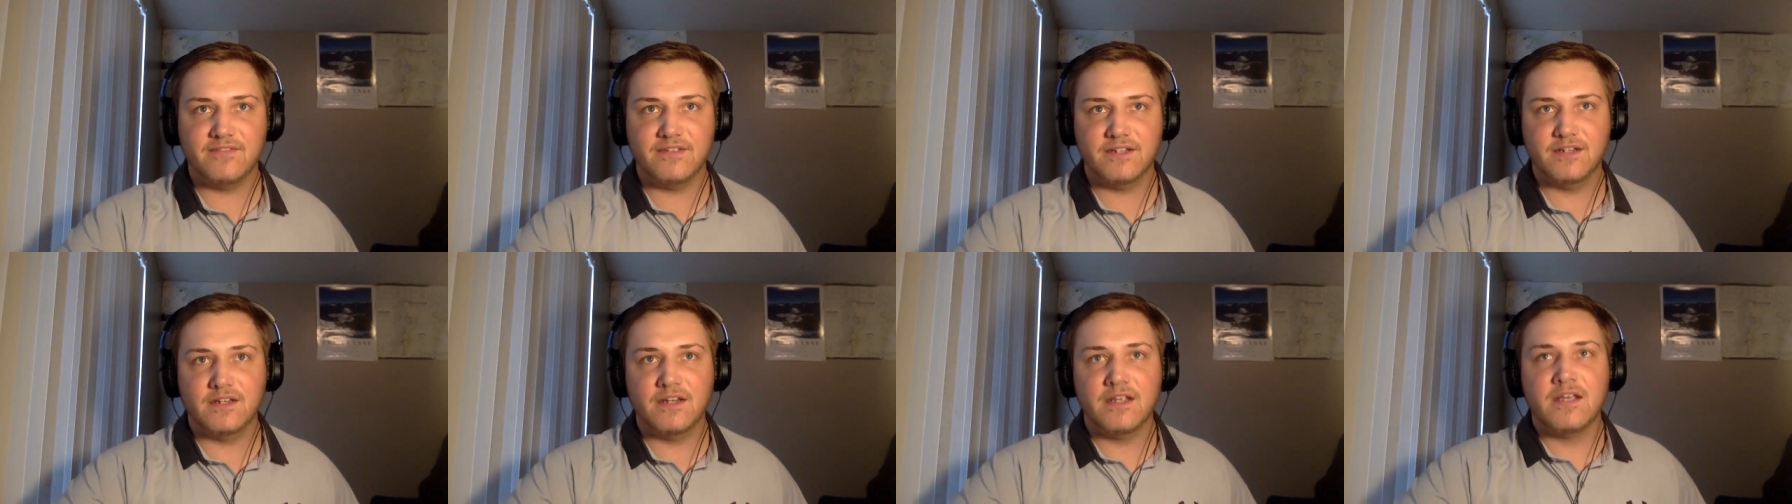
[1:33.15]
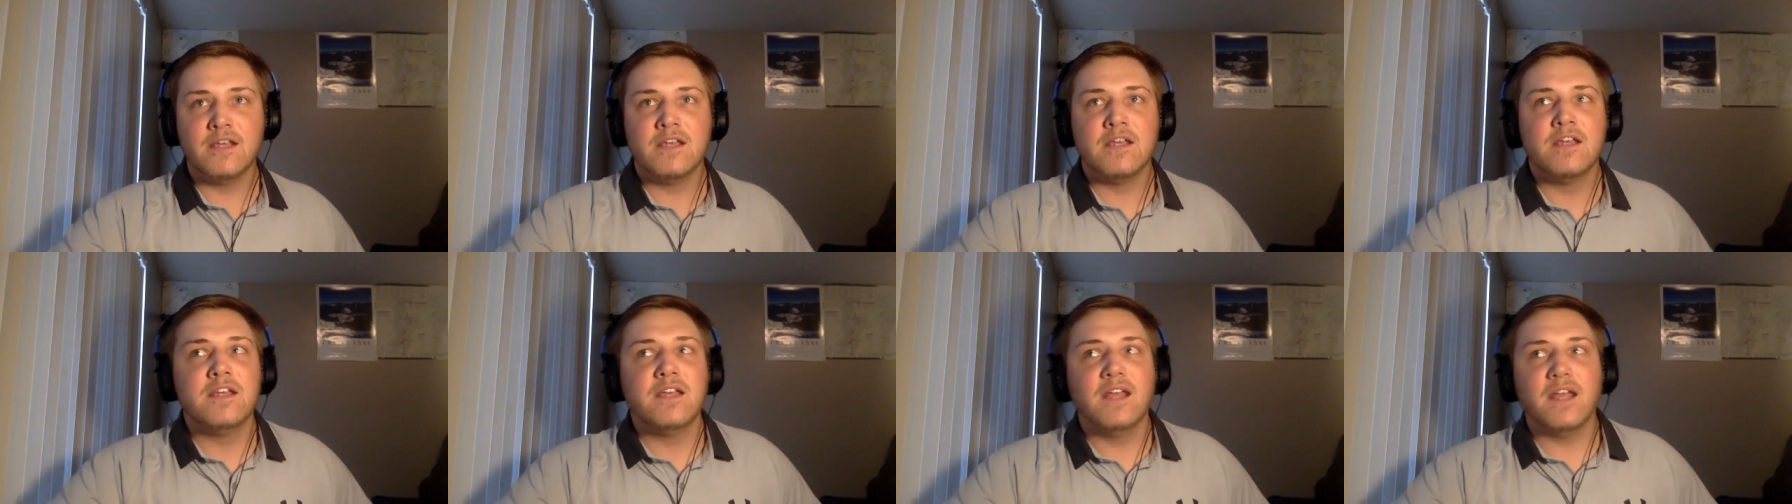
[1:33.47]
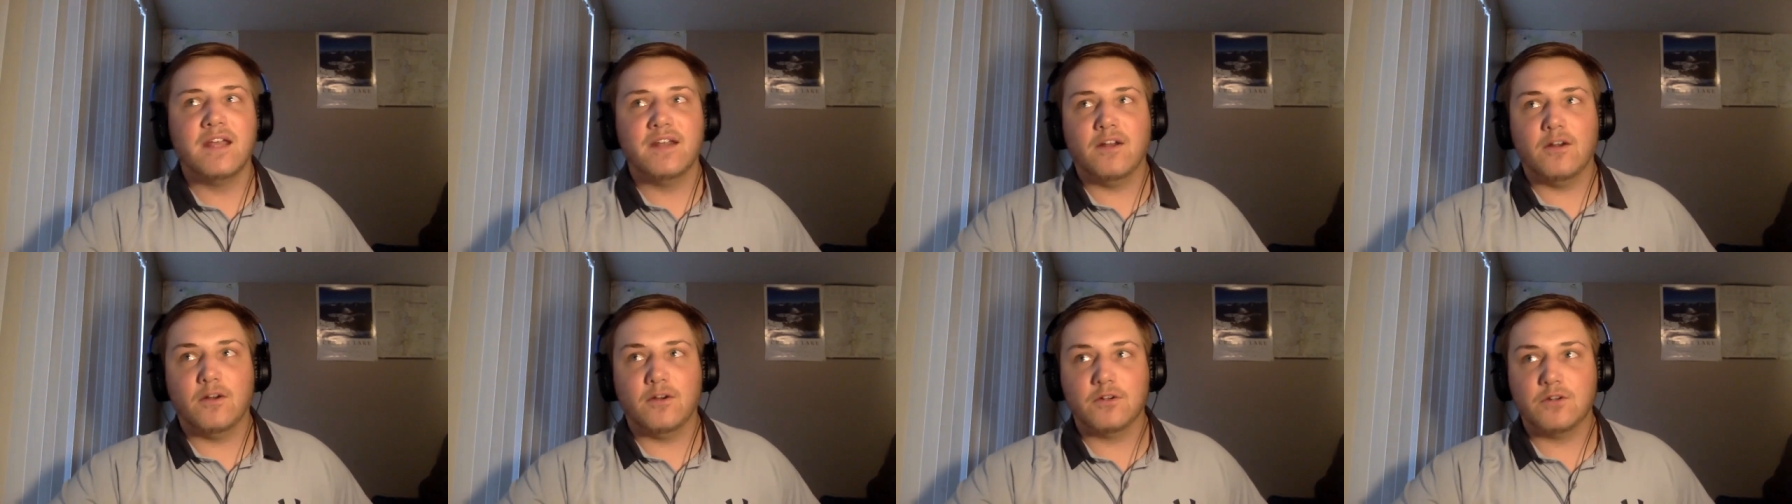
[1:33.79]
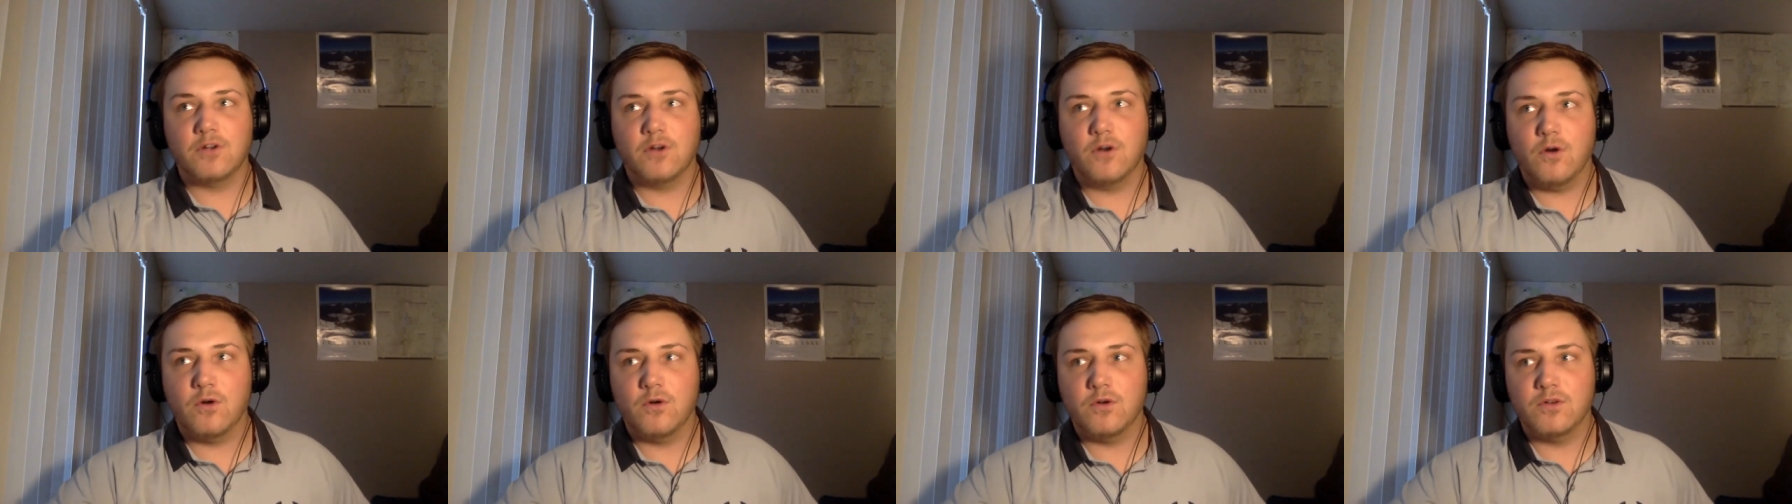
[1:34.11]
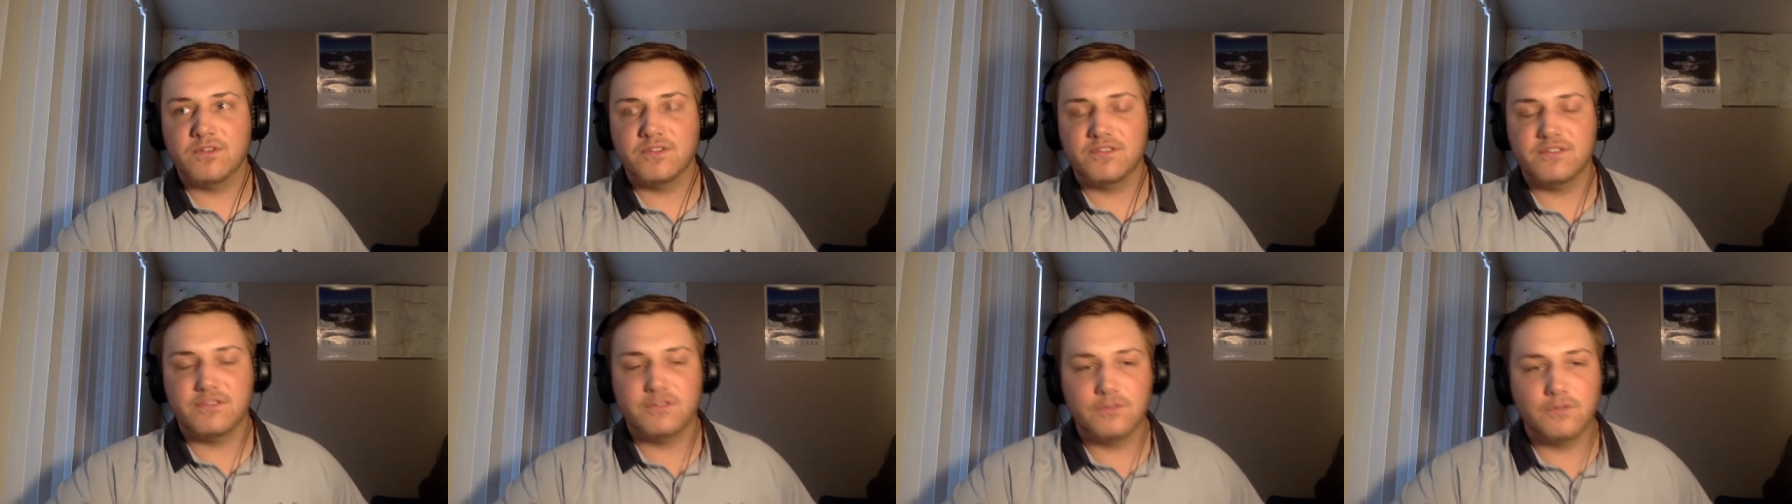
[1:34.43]
and our goal
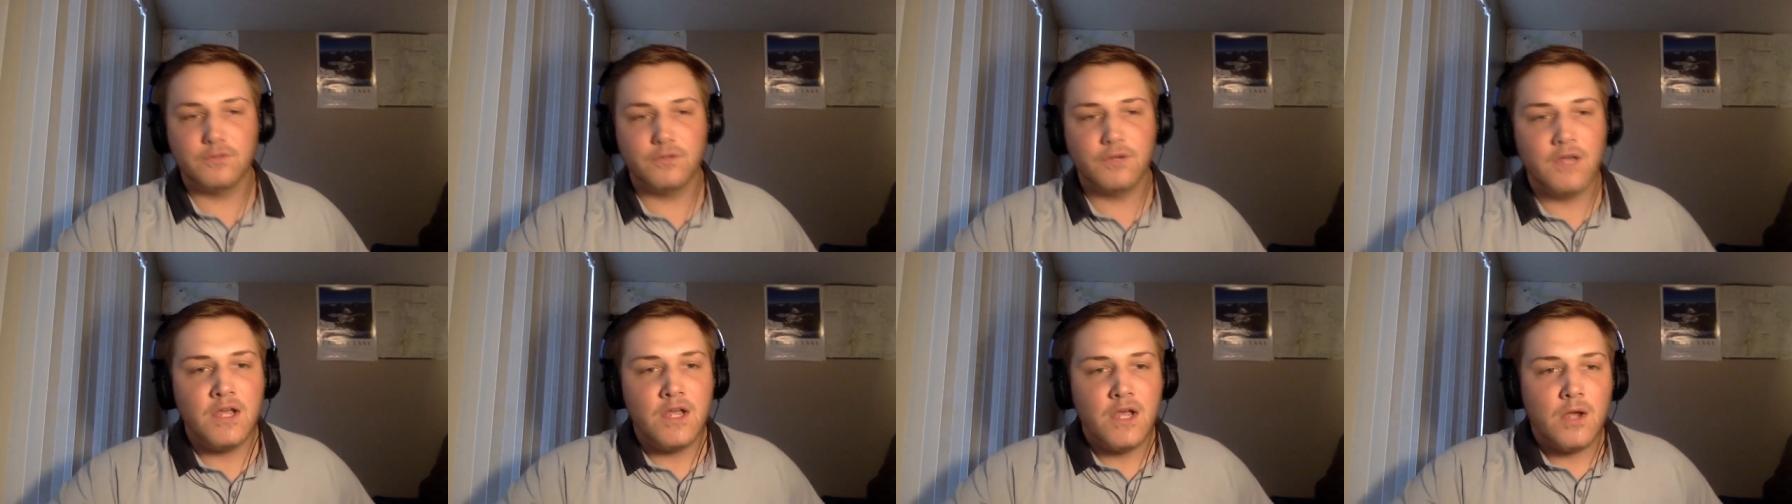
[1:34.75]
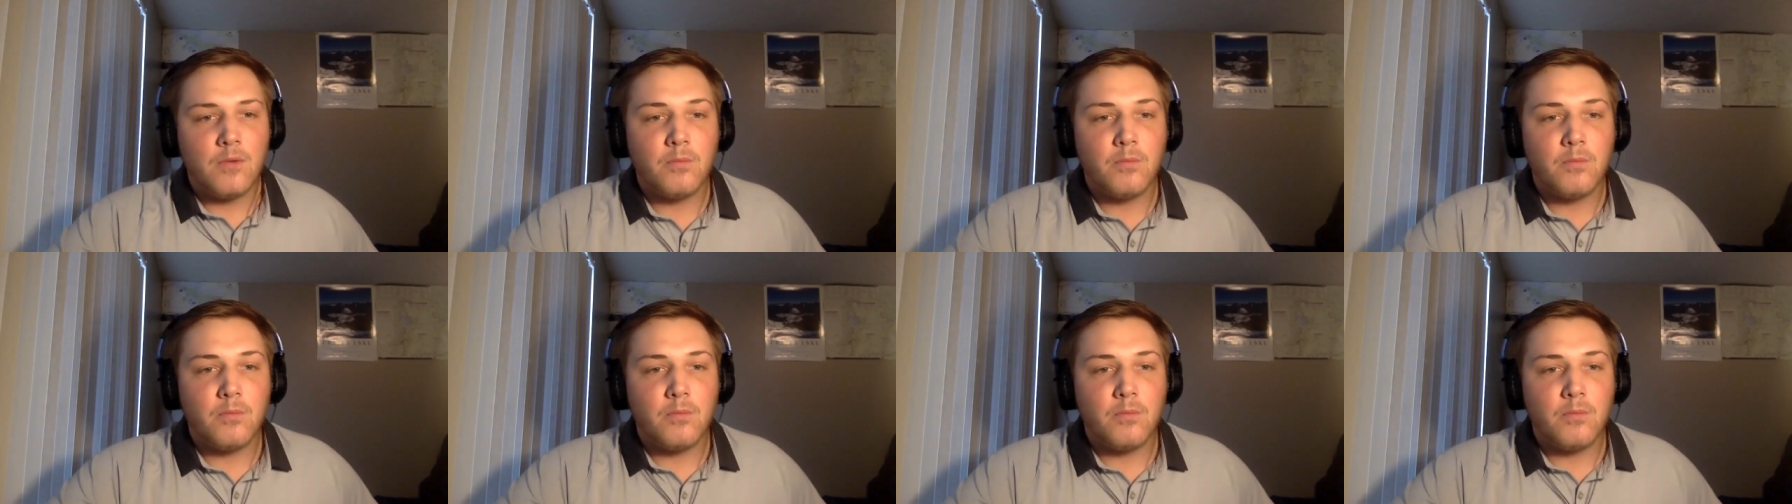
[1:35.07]
is to